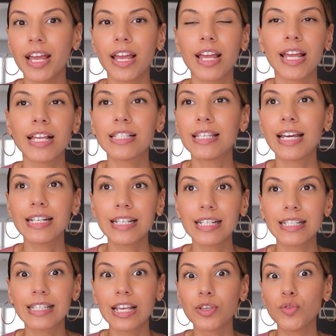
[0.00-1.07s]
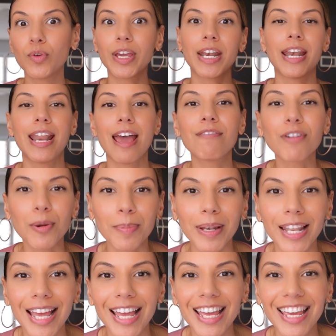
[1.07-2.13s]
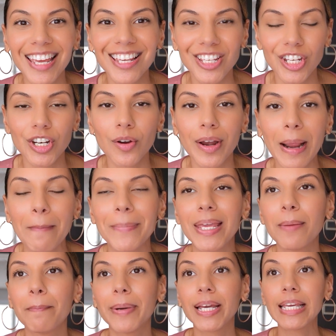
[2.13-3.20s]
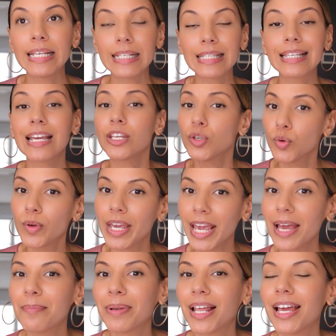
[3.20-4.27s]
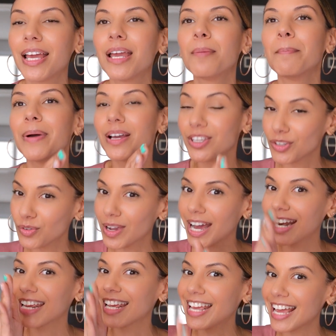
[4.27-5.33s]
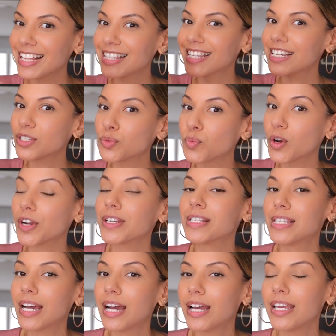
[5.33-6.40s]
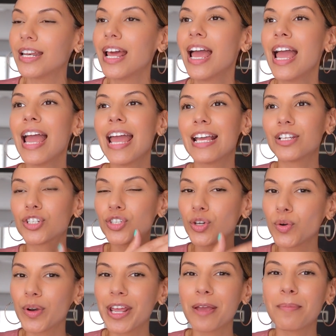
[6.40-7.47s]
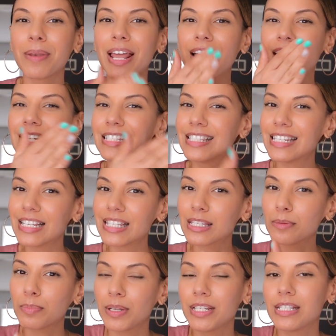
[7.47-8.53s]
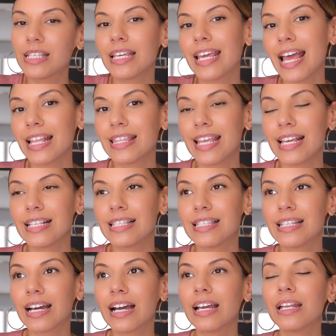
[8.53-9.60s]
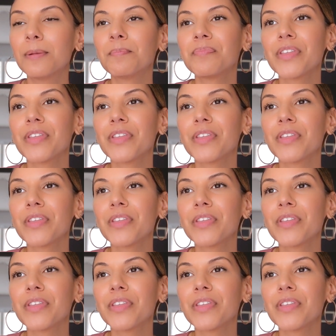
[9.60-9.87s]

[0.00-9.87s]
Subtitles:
his dad didn't say you can never play, you know what I mean? But he said you can play, but you got to get this work done. It showed him like a discipline to get things done.